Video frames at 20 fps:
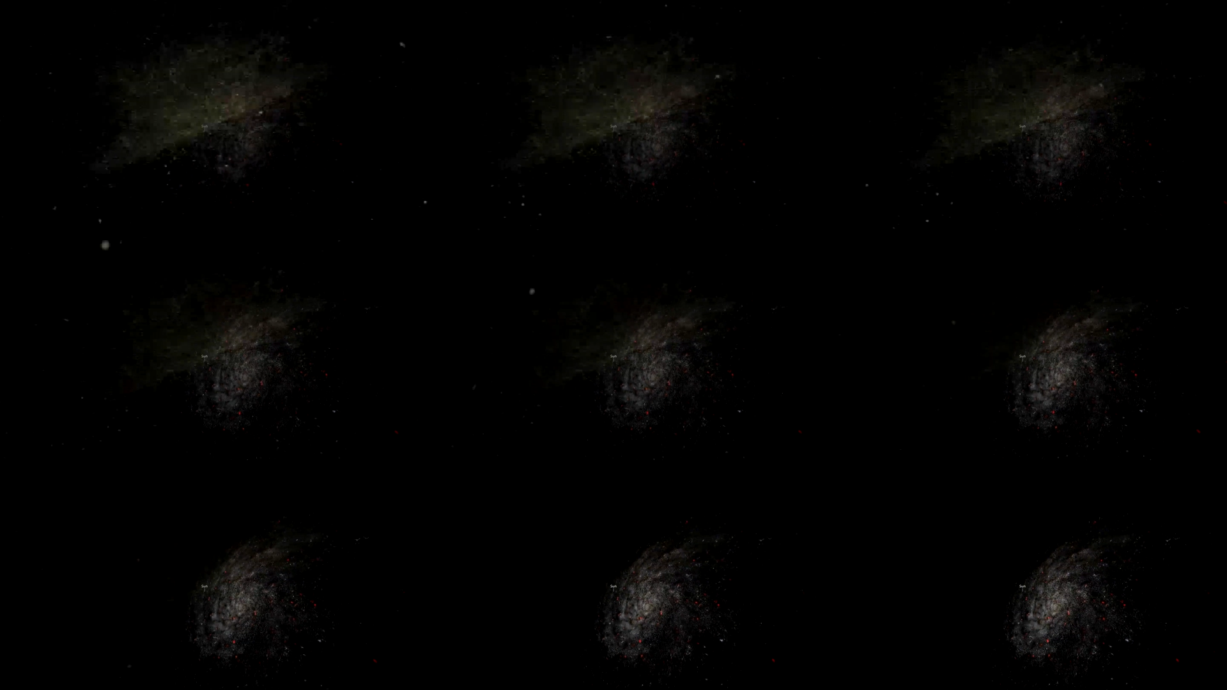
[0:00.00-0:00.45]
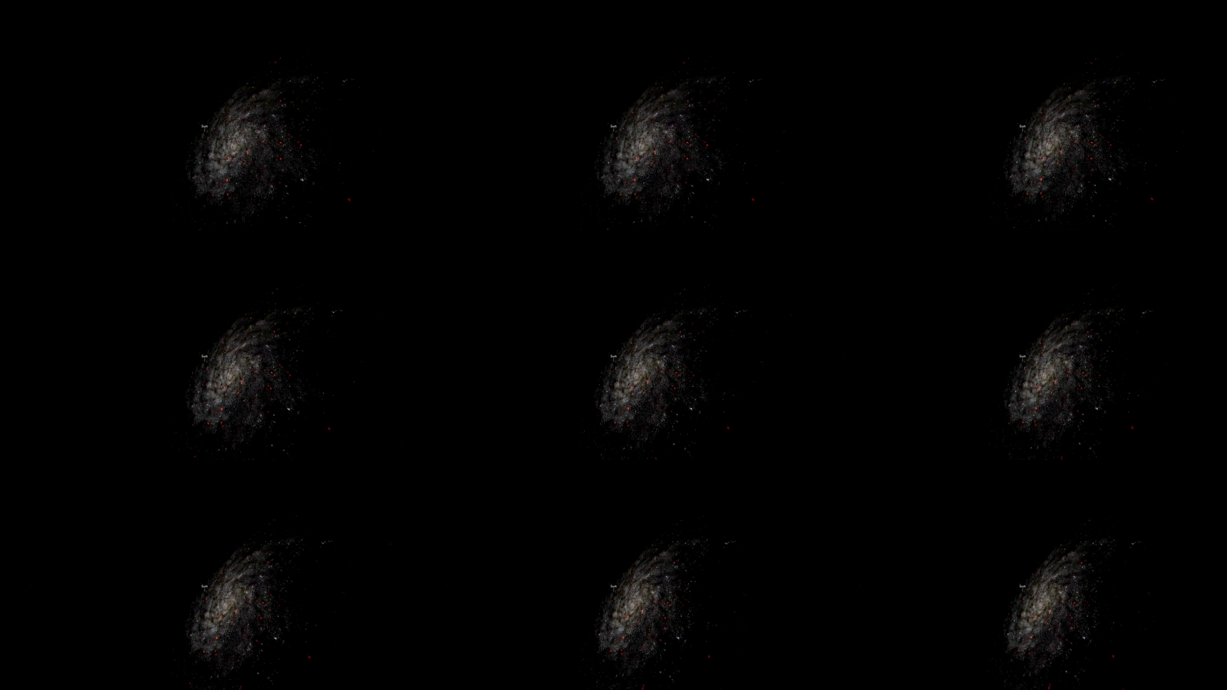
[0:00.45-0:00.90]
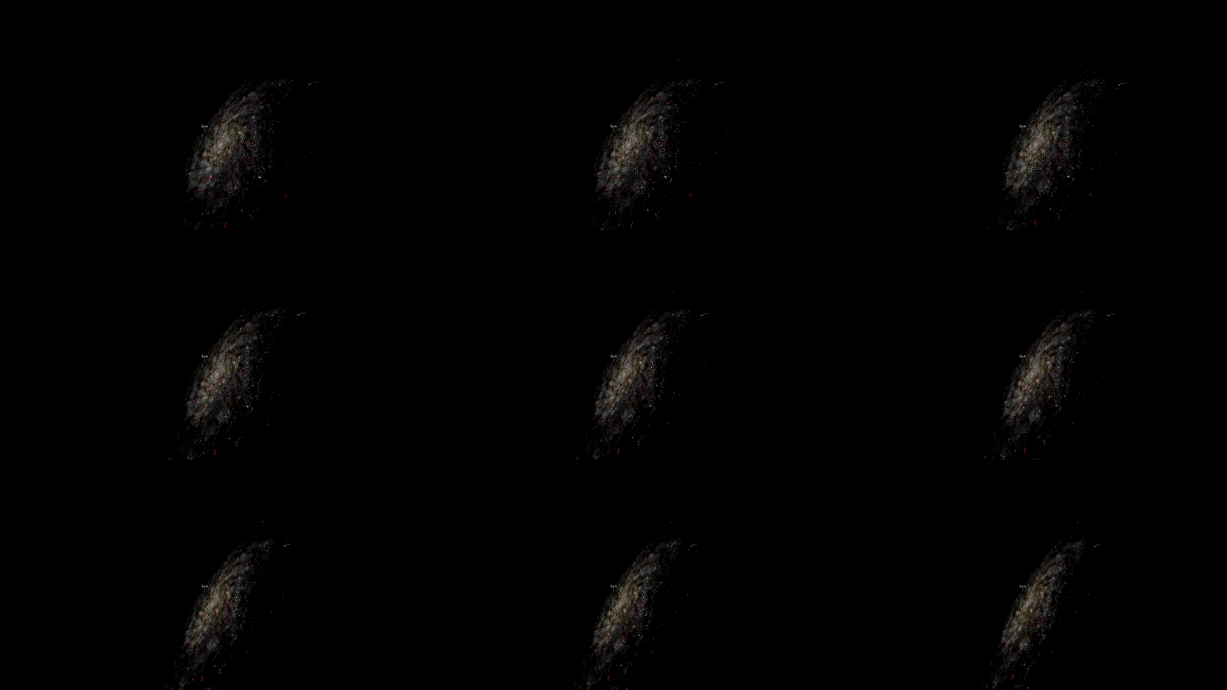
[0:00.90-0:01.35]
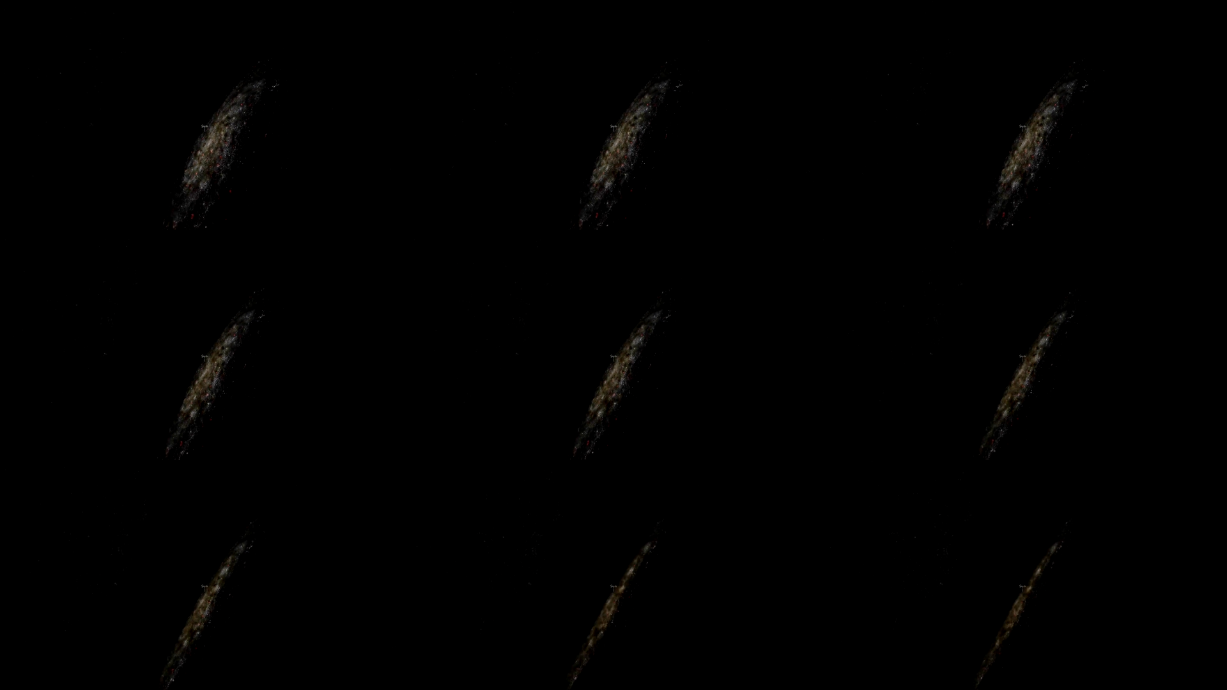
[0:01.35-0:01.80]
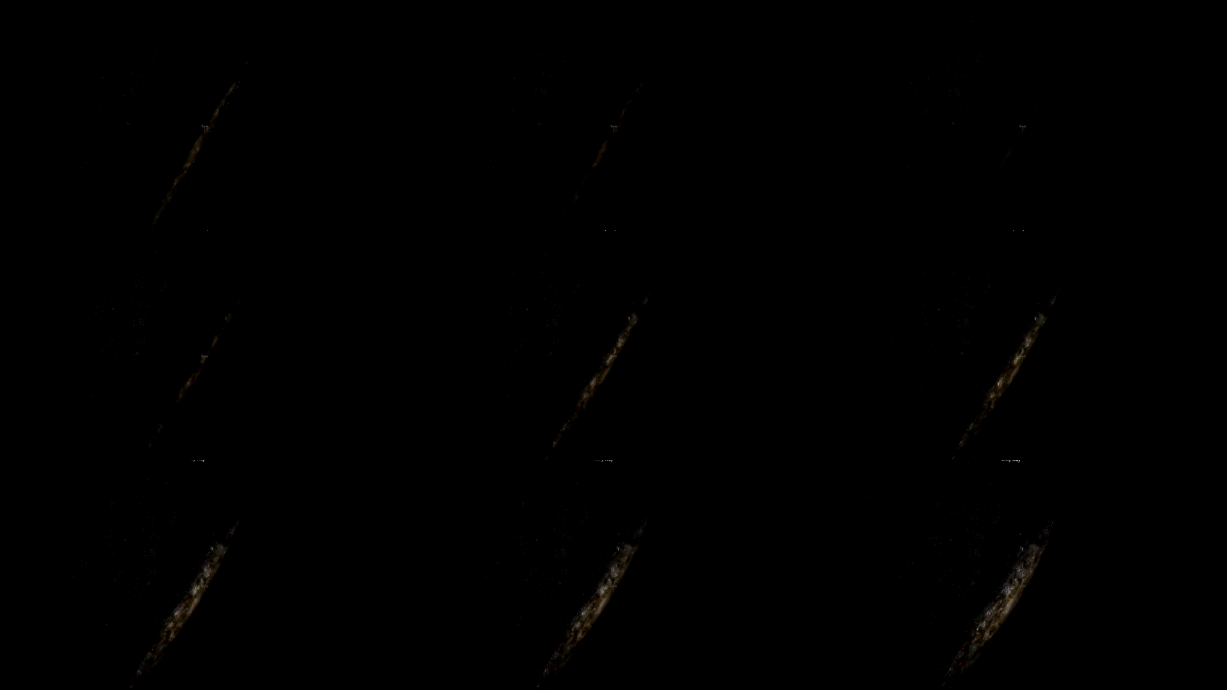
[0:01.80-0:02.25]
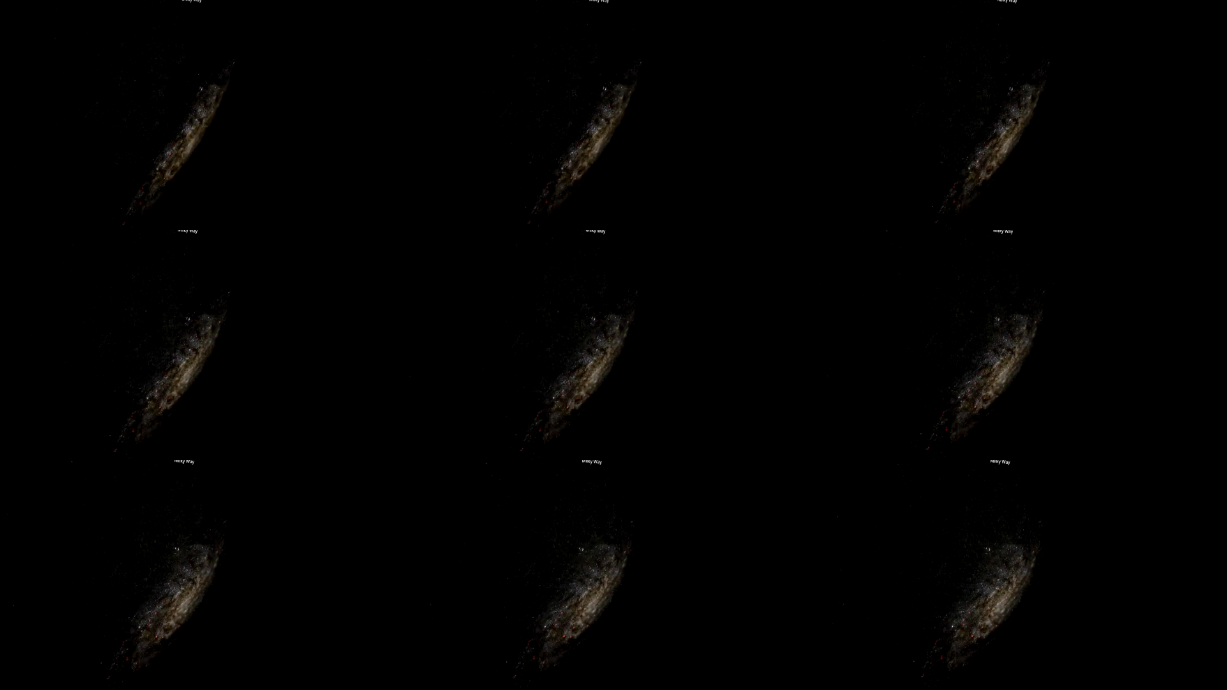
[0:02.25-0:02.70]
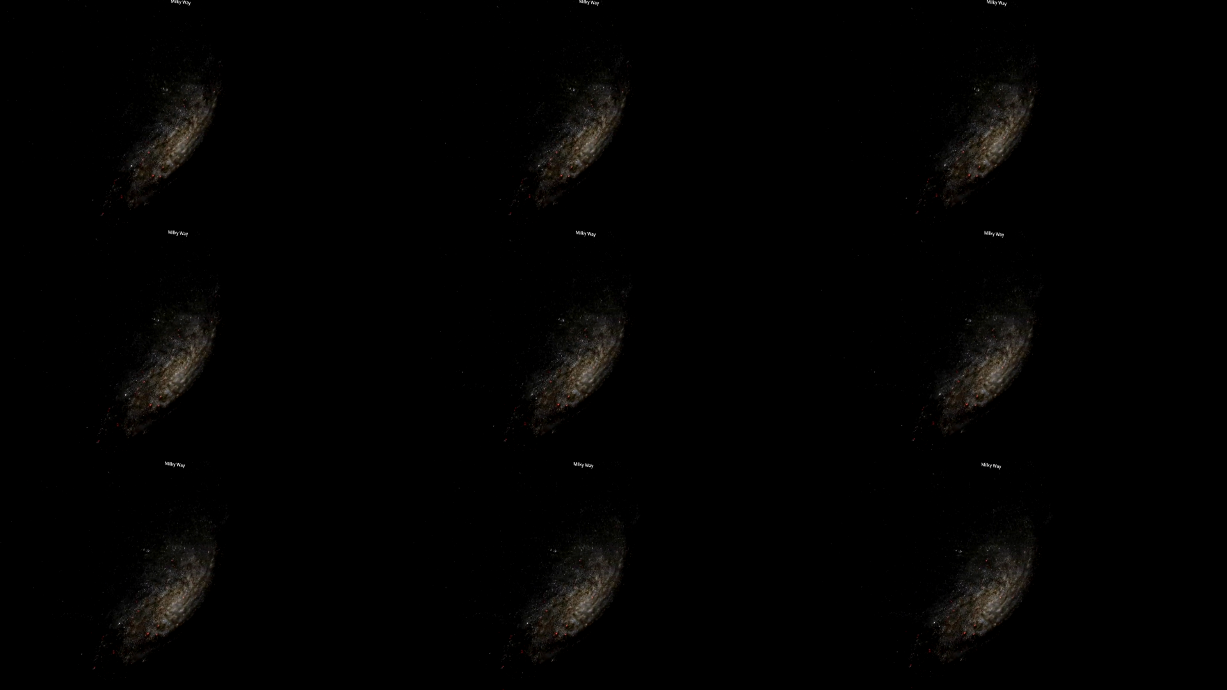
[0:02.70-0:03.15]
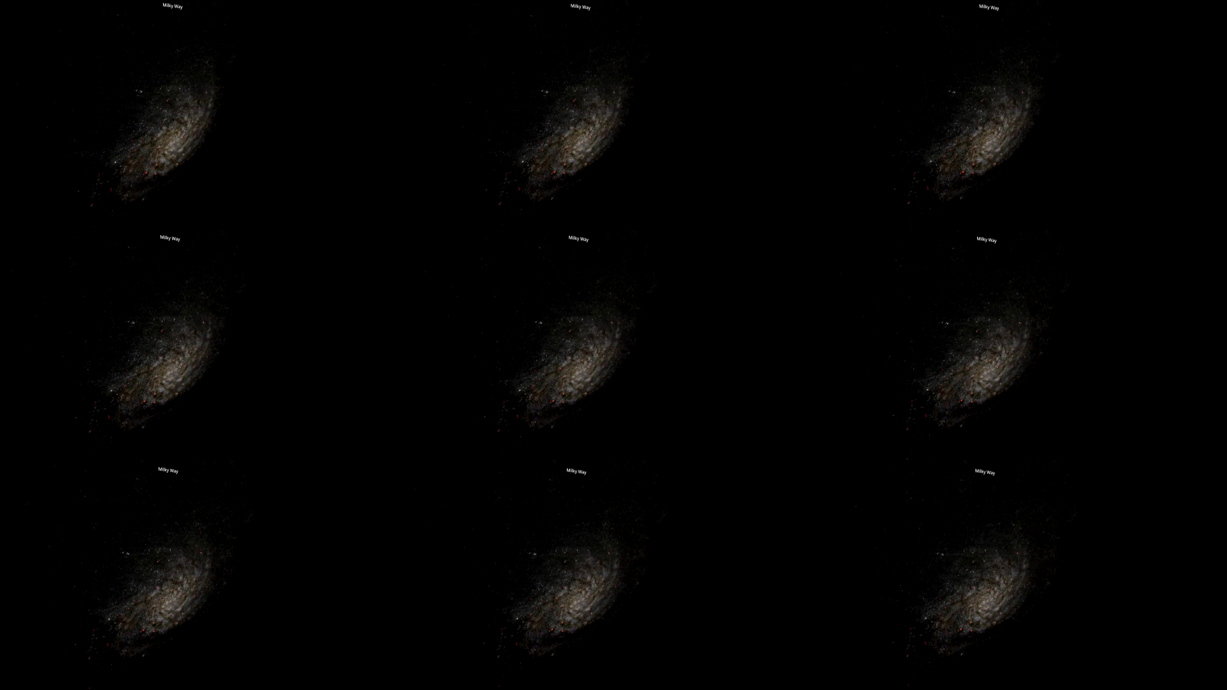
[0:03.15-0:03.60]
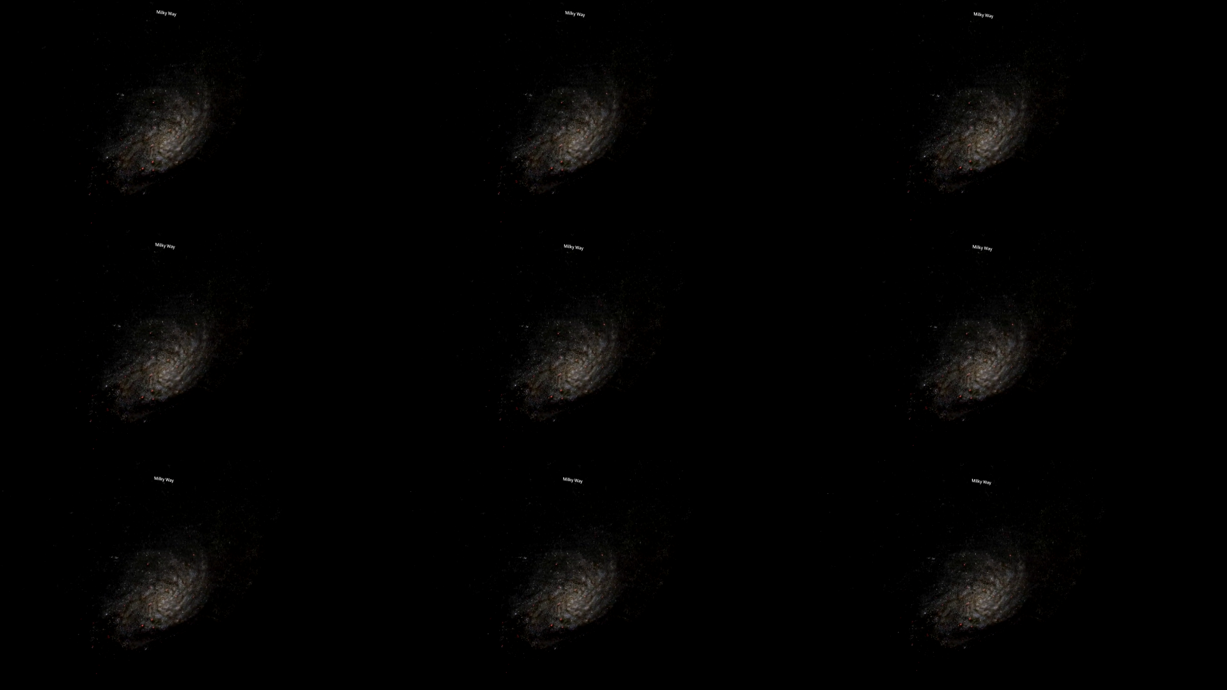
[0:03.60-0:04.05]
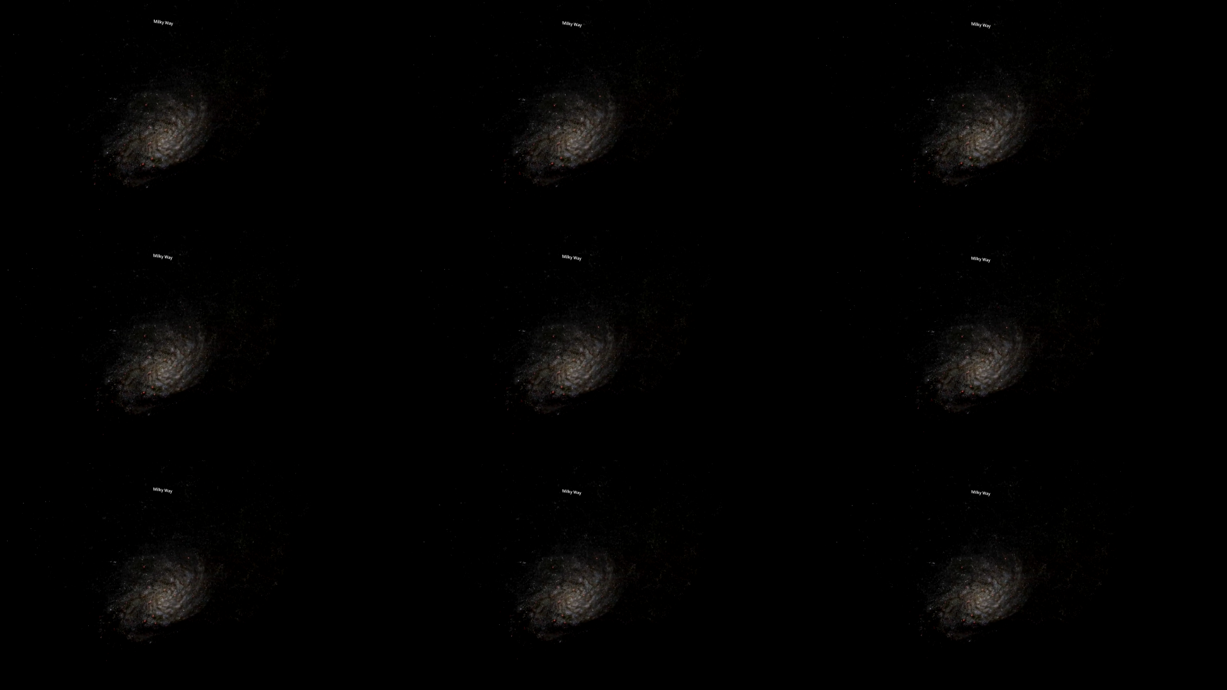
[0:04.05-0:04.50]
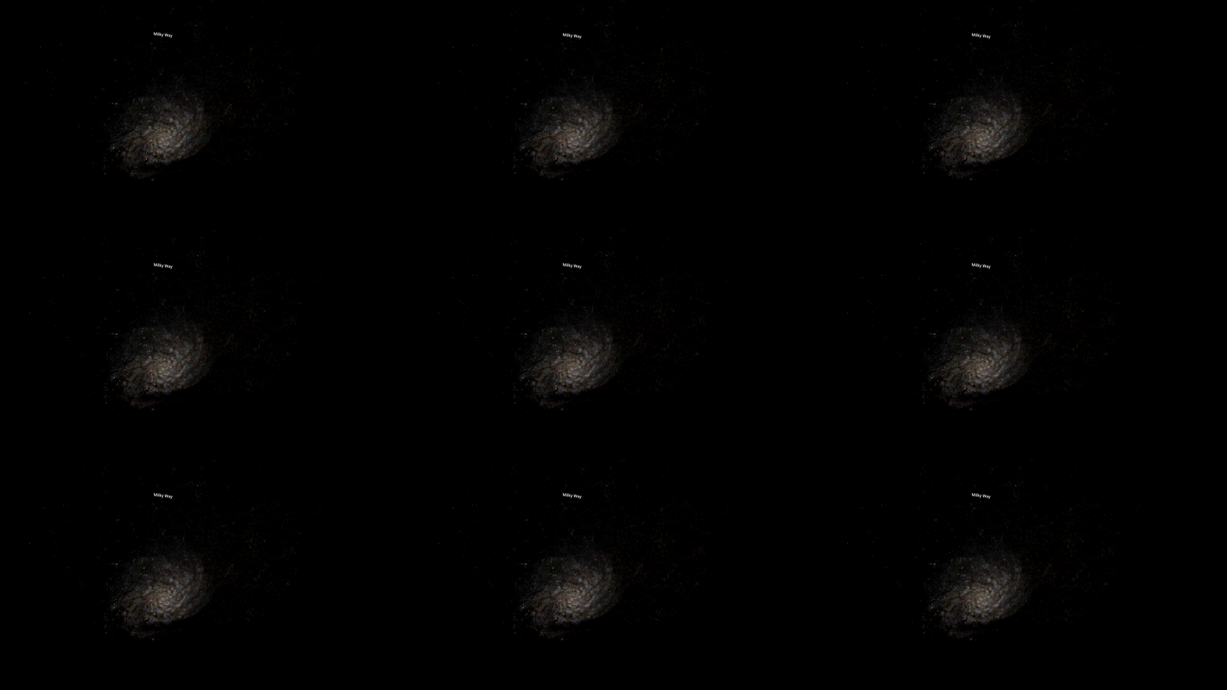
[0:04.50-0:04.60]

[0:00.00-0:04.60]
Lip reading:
No face is visible, so there are no lips to read.